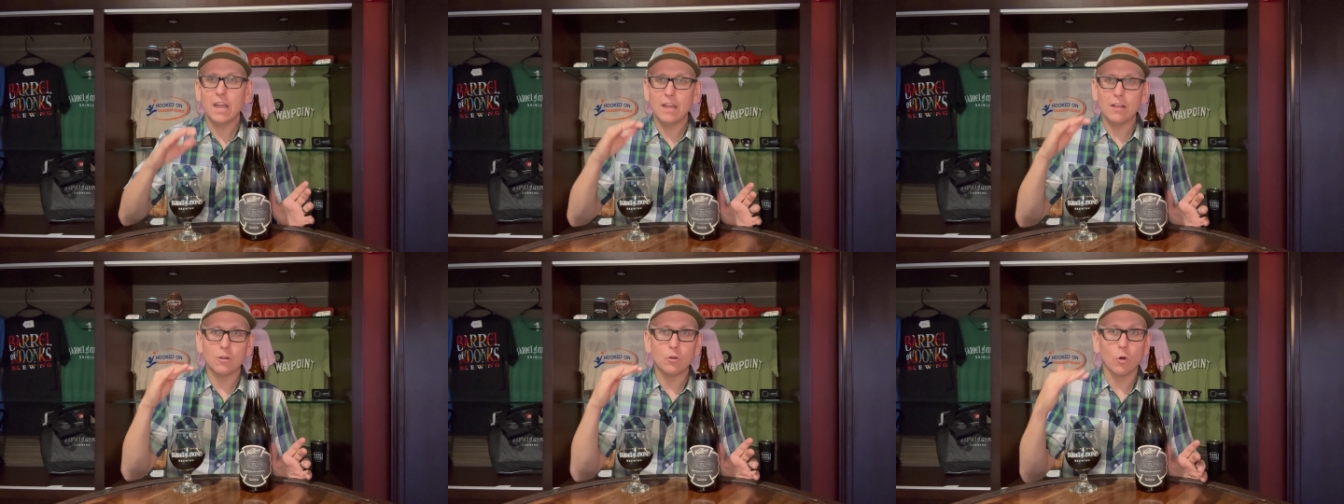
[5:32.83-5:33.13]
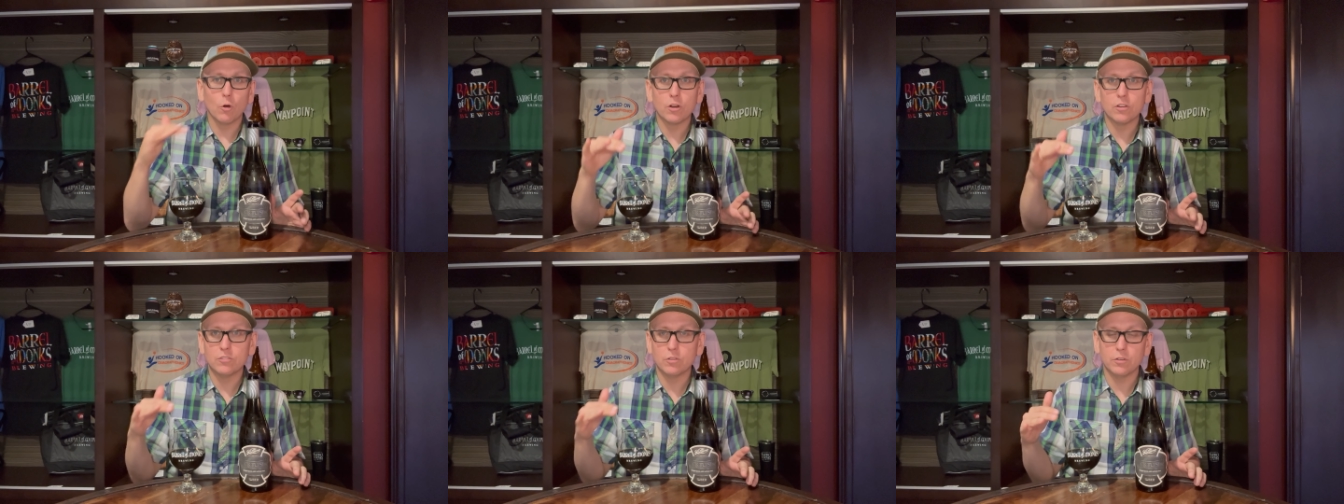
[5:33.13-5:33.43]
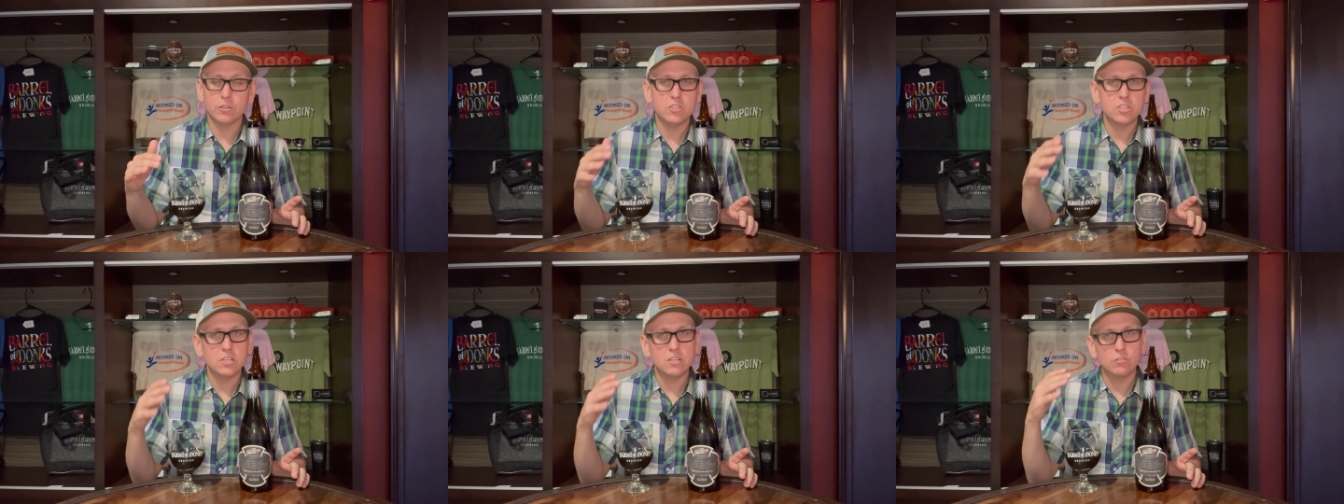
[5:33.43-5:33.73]
and
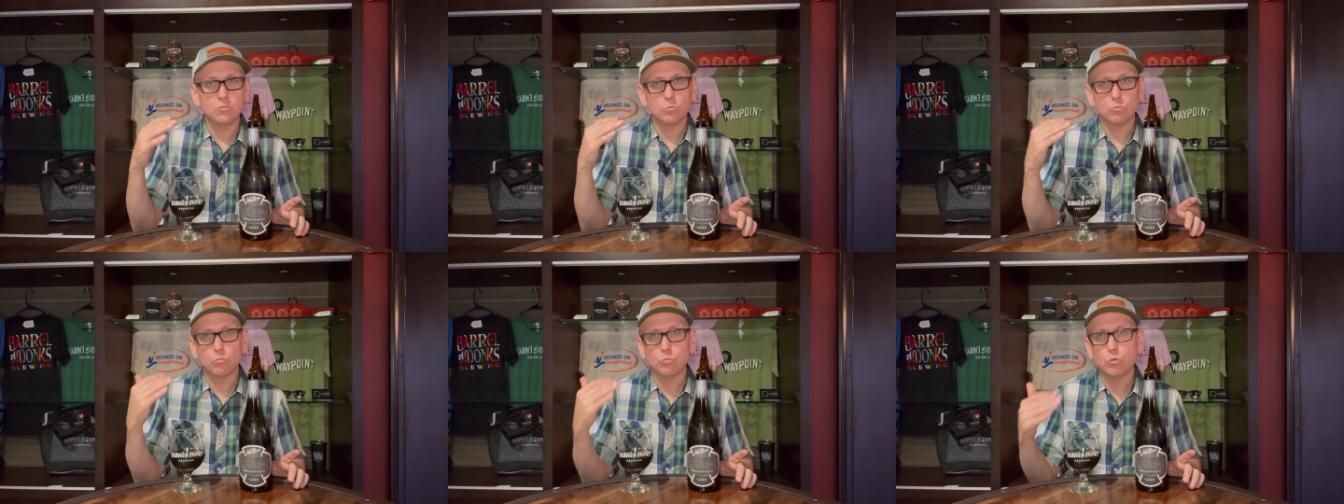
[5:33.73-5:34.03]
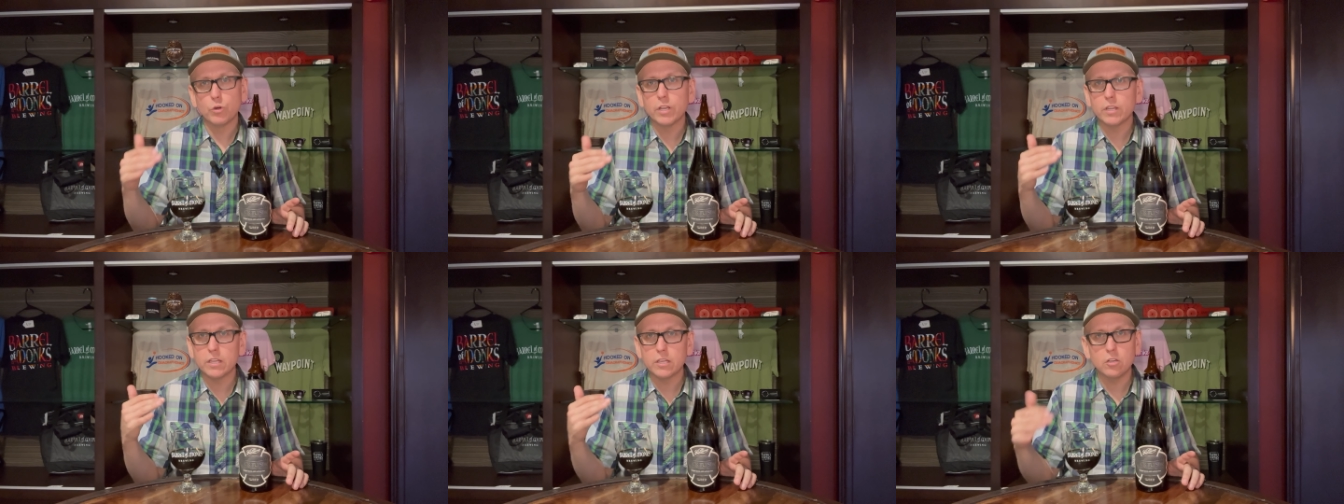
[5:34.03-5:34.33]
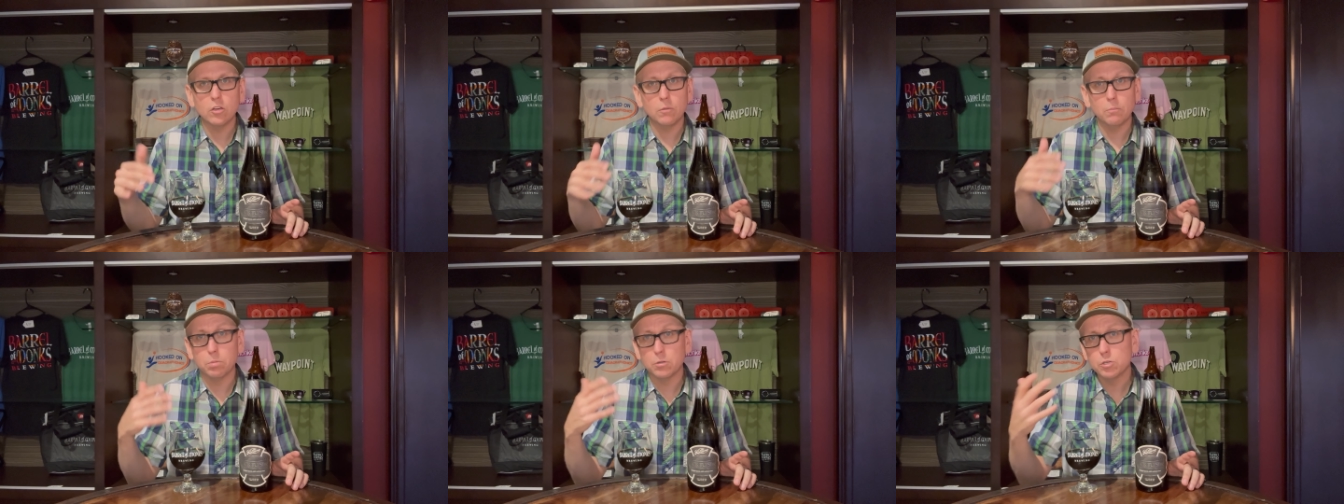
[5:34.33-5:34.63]
gorgonzola cheese,
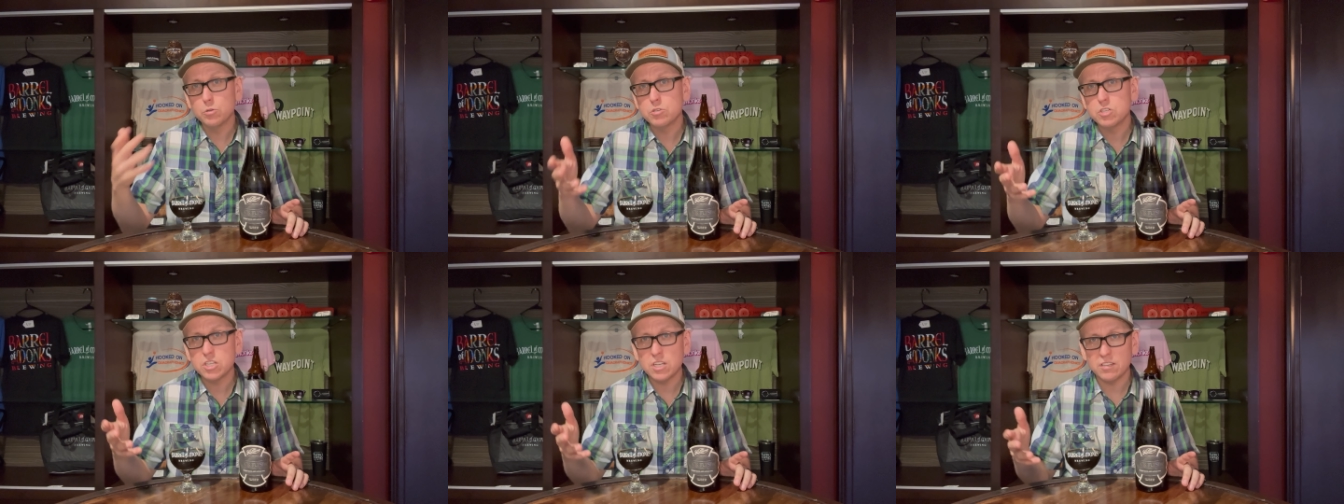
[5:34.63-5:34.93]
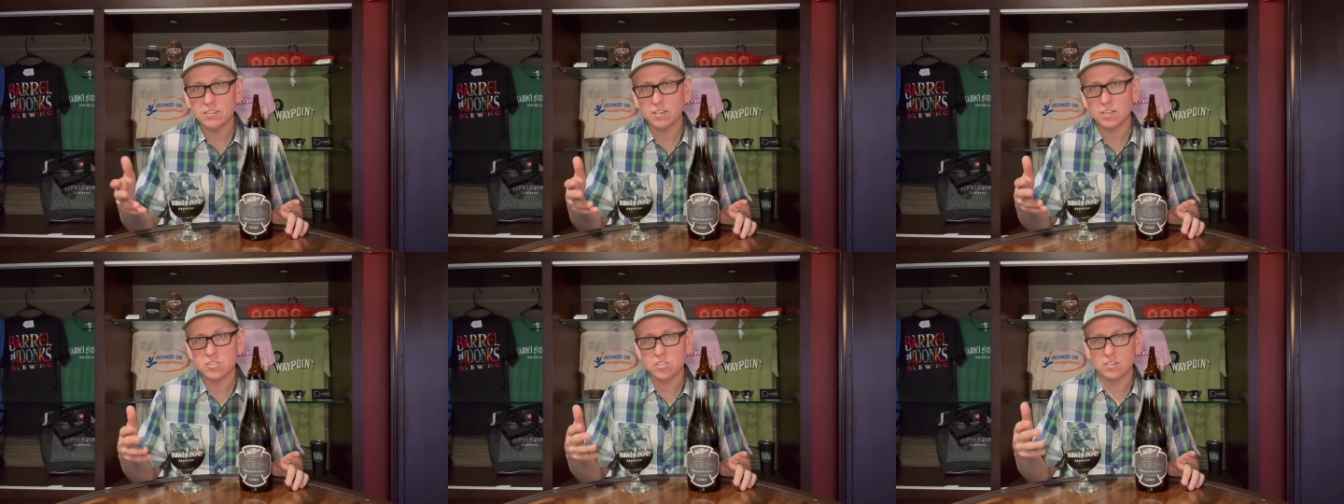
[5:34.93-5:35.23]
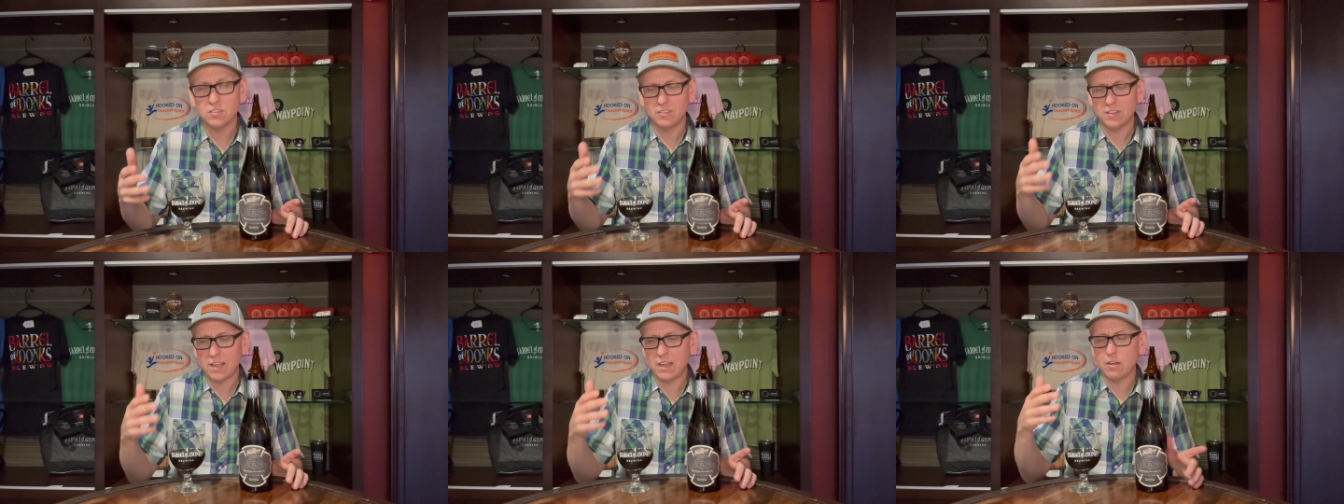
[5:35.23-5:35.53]
really good blue cheese, I
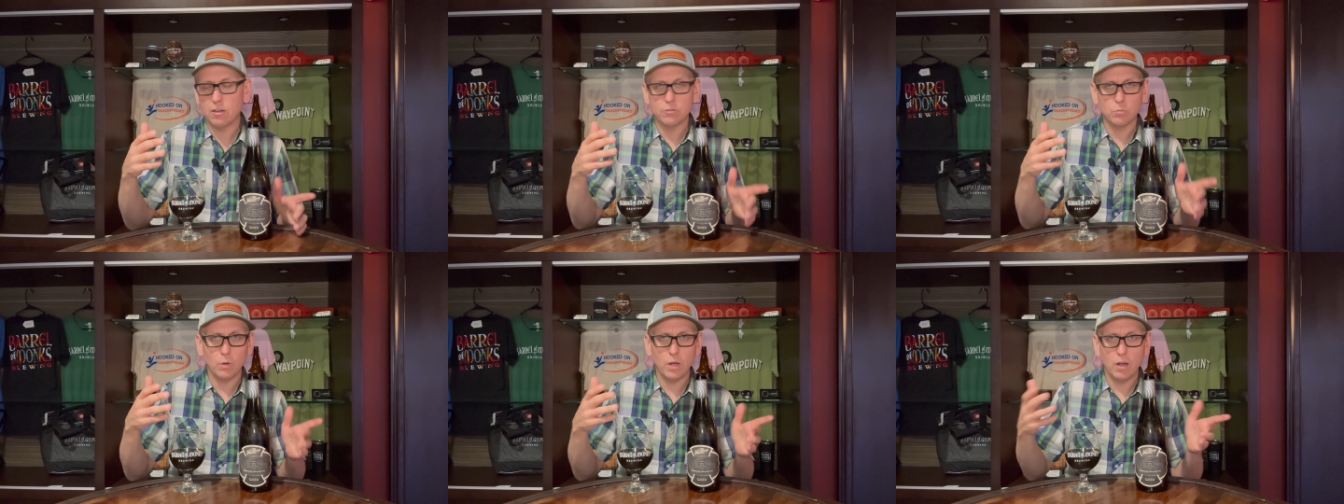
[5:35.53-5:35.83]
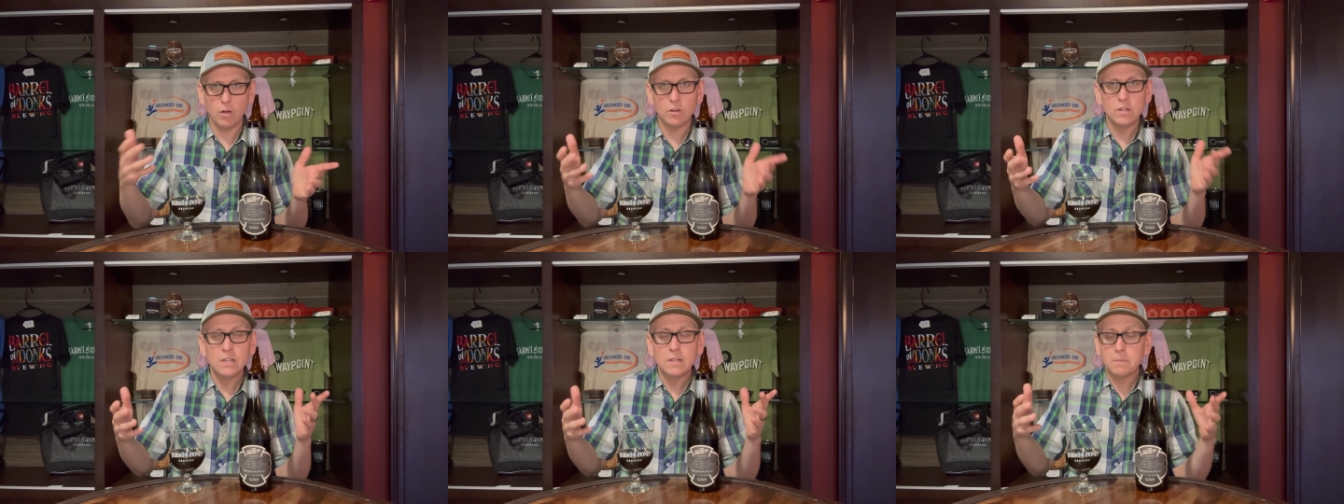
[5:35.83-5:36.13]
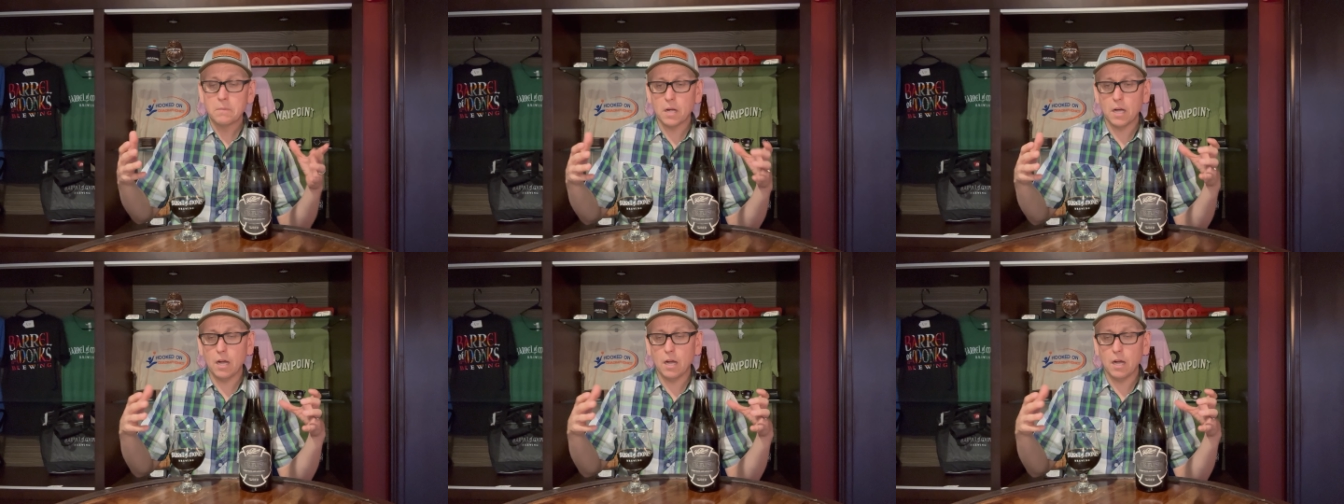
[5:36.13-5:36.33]
should say, as well.